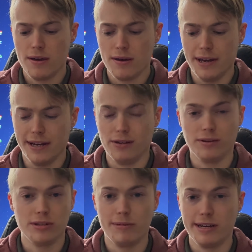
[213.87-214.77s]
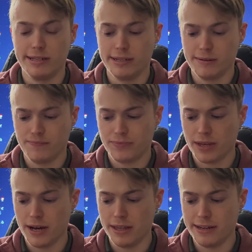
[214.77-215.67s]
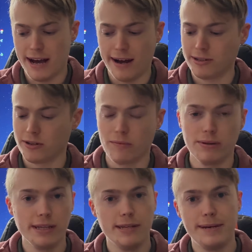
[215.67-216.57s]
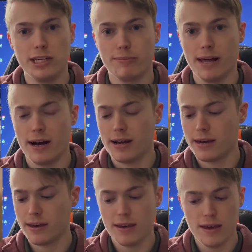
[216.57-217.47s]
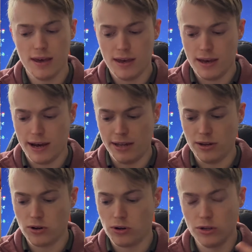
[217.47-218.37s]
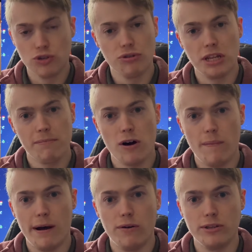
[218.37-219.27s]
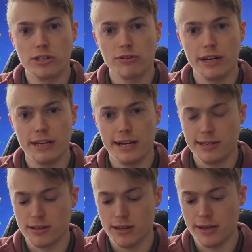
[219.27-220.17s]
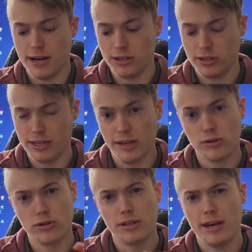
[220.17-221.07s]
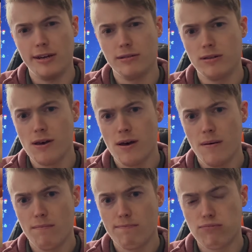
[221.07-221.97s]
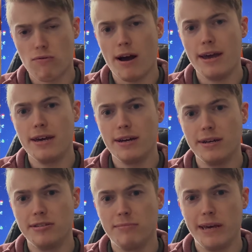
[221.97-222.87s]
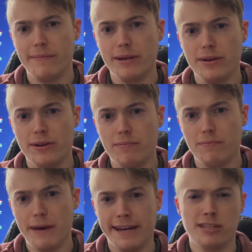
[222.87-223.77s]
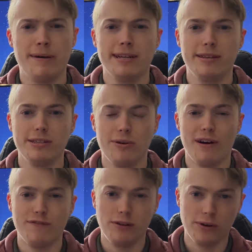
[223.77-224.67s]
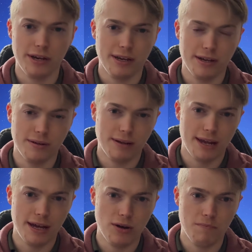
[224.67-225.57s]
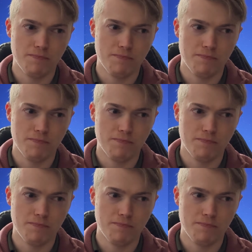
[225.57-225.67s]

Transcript: it looks amazing. The darks are completely pitch black, and the colours really pop out of the screen nicely. I just say it doesn't get as bright as maybe you'd expect it to after looking at like